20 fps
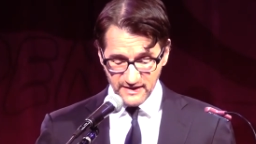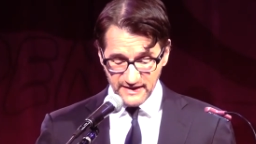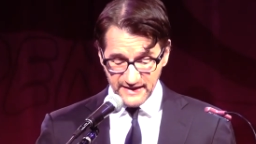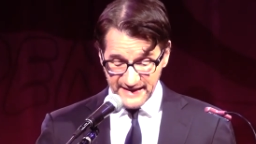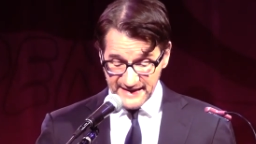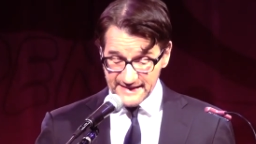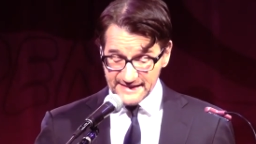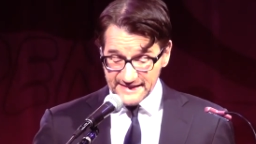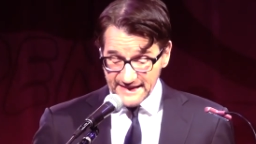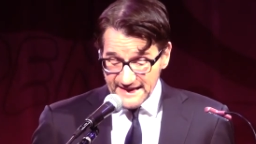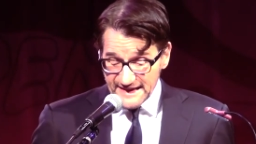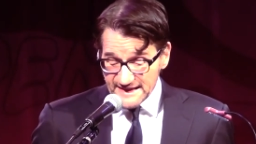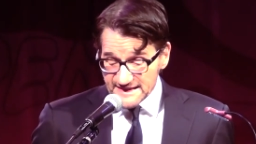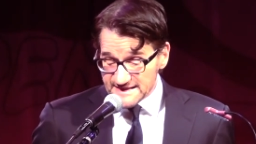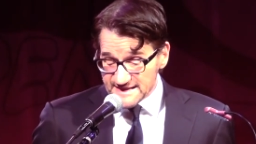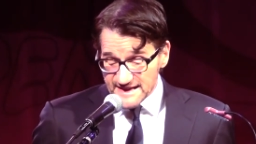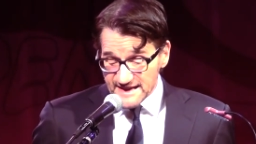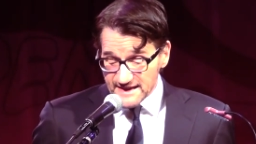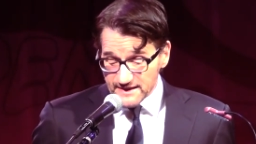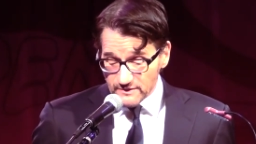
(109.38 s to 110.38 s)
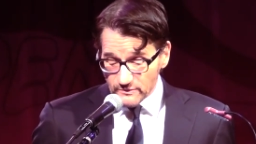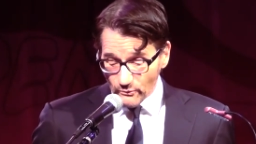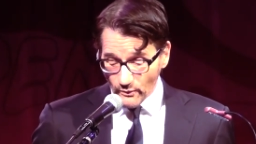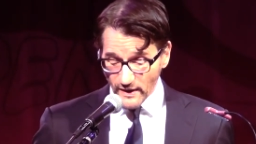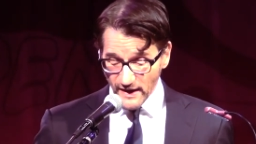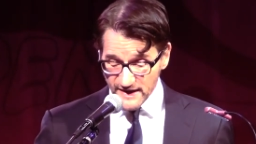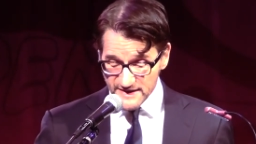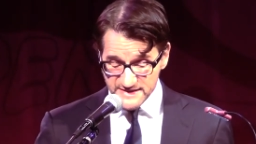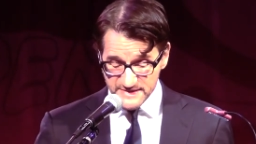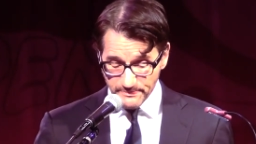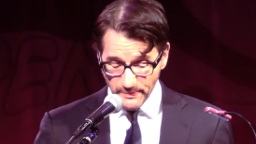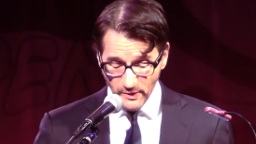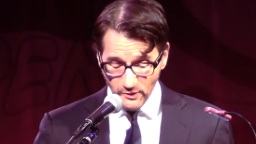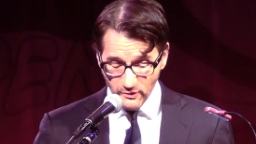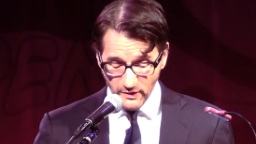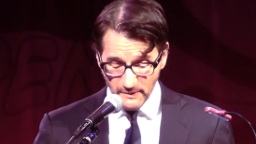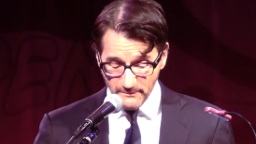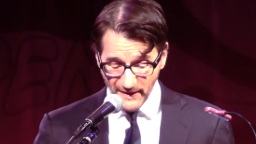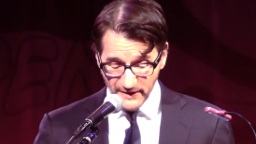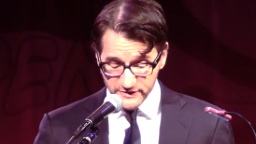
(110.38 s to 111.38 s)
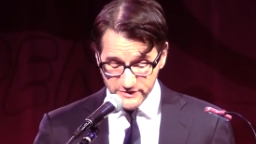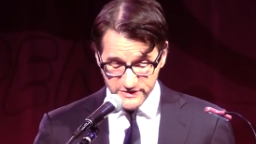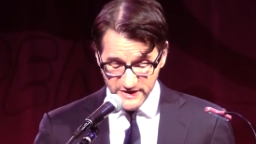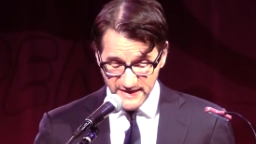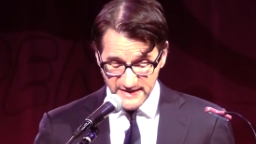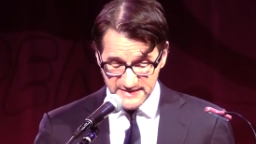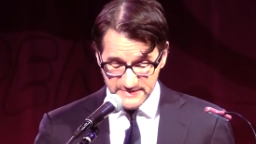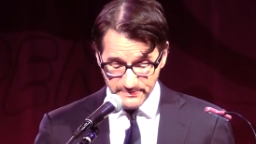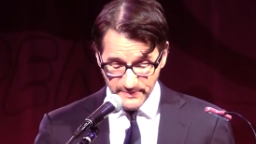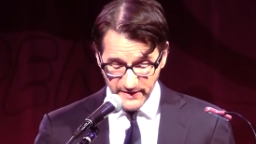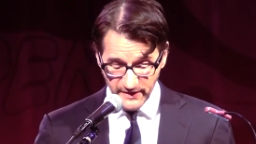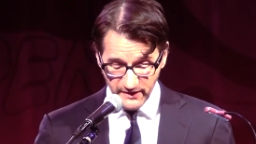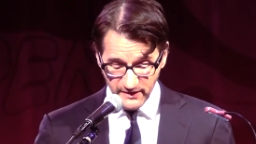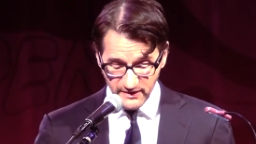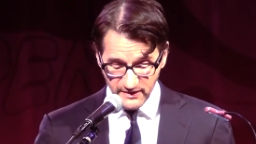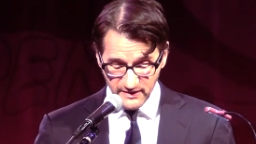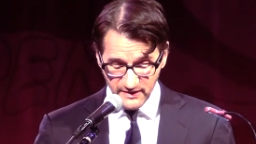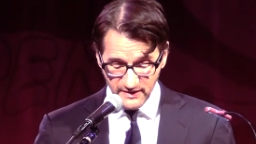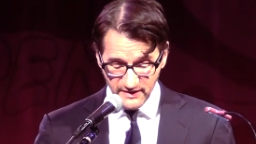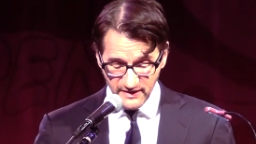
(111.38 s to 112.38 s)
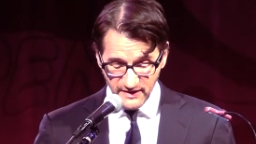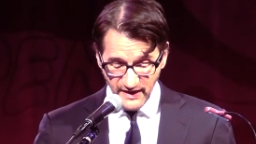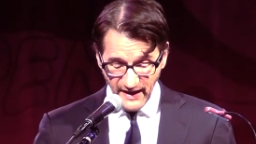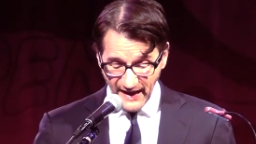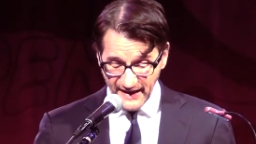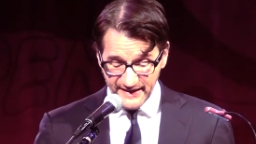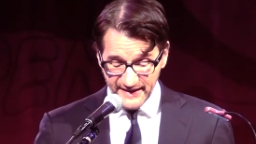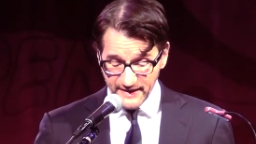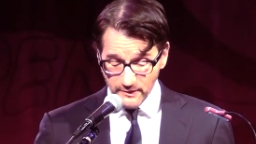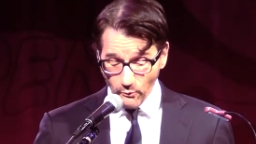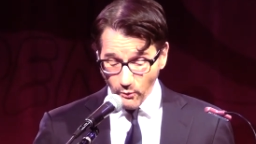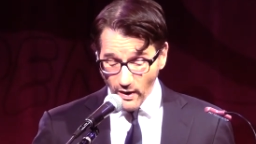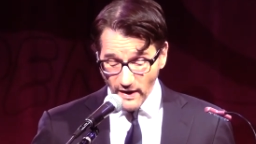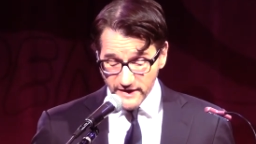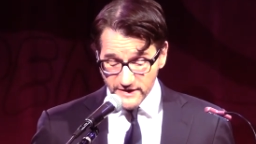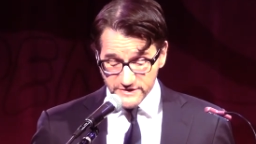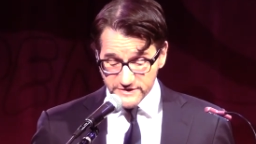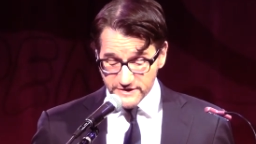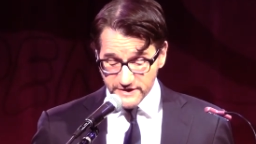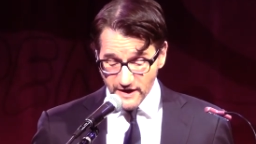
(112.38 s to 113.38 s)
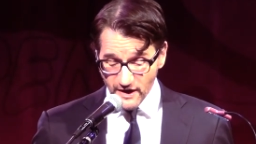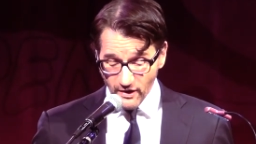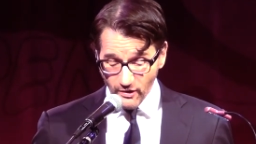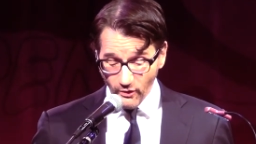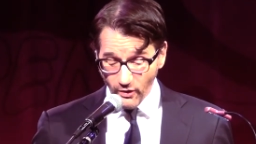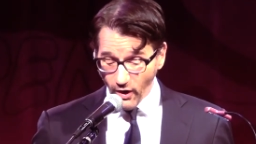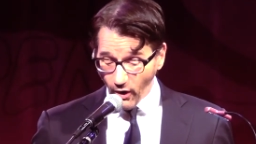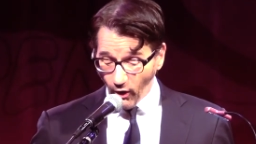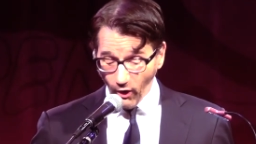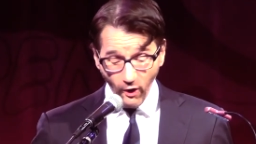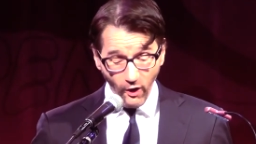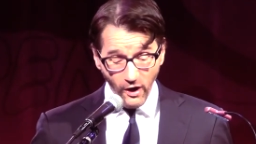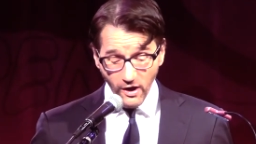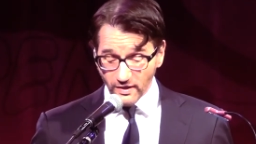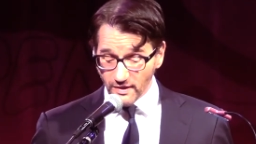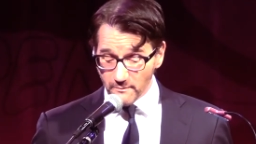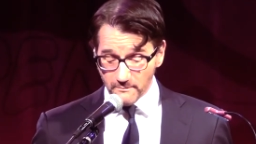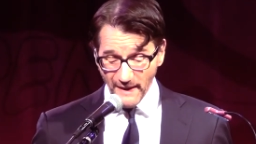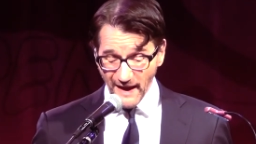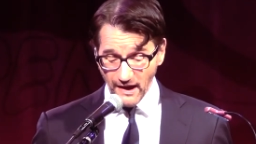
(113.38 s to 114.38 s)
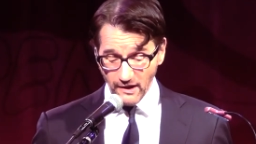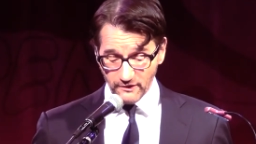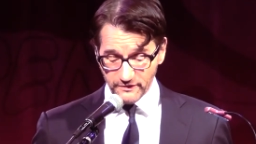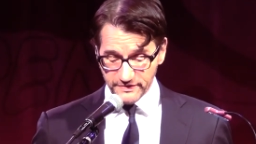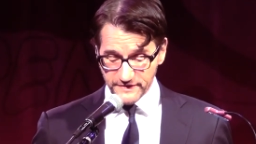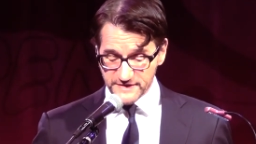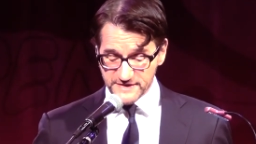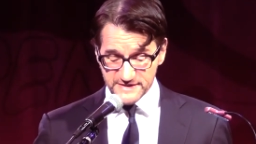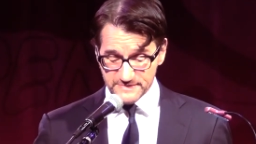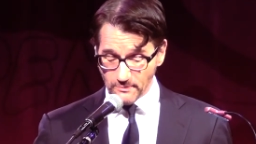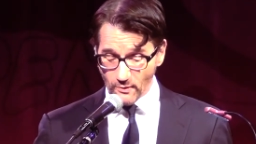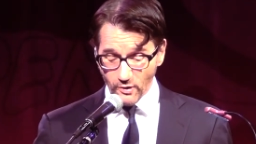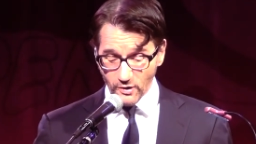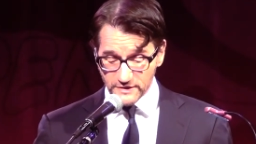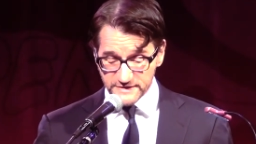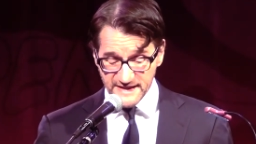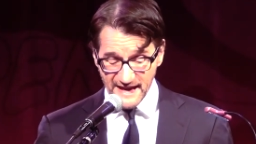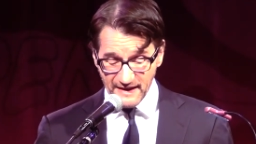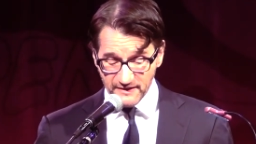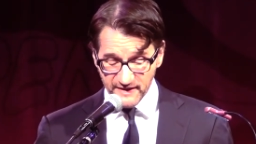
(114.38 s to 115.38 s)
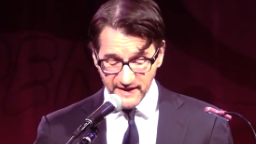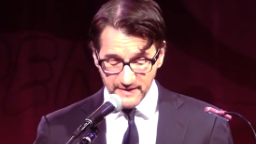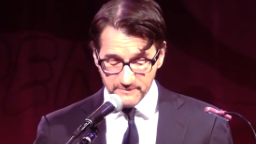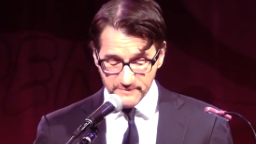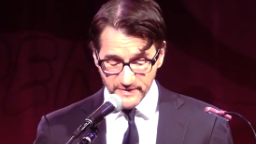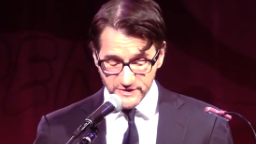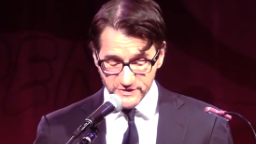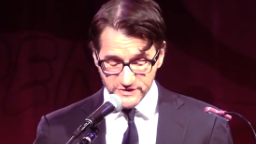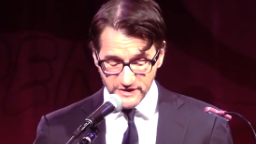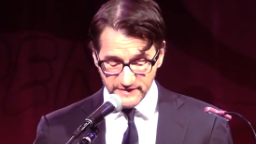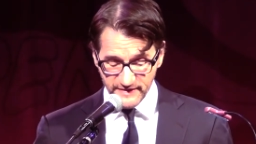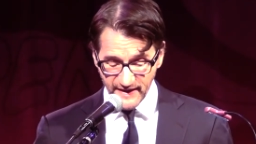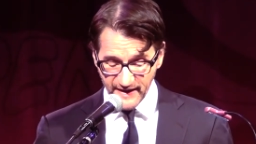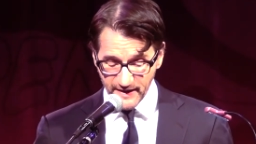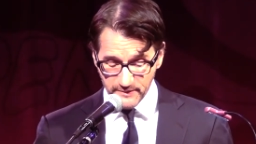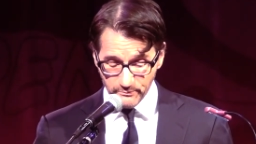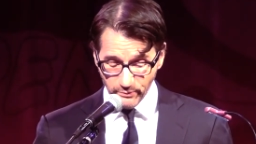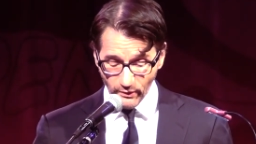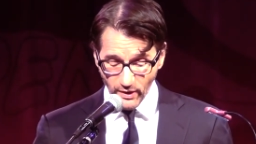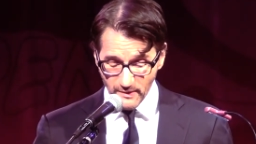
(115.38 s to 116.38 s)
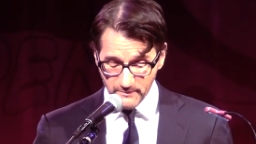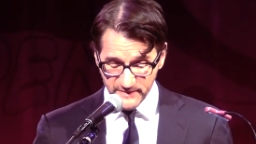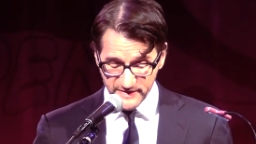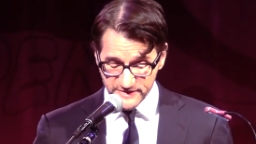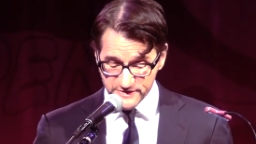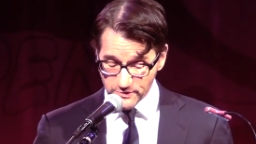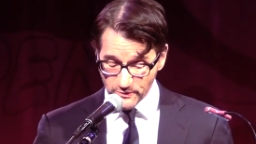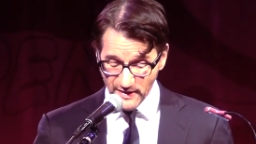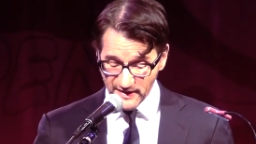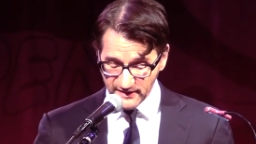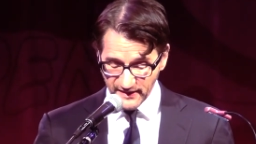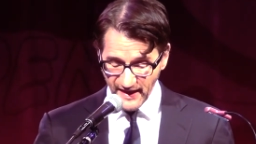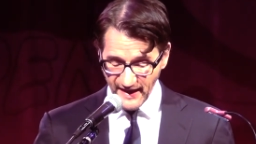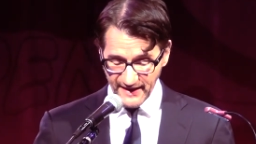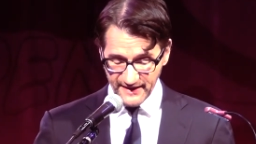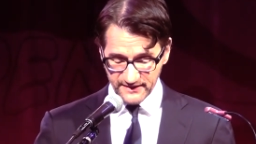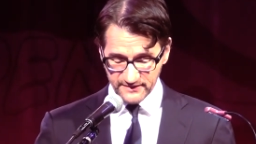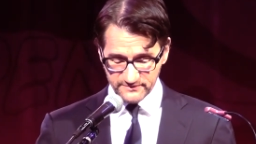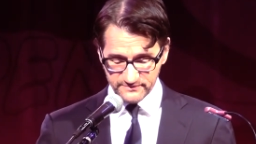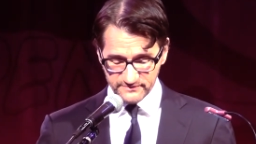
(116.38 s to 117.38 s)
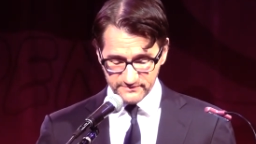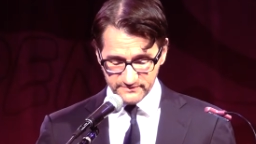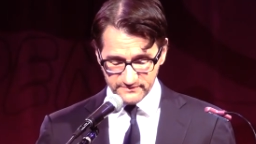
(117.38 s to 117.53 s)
He leaned in when I spoke about Shakespeare, and he wanted to know all about the small town ambition that had brought me to LA.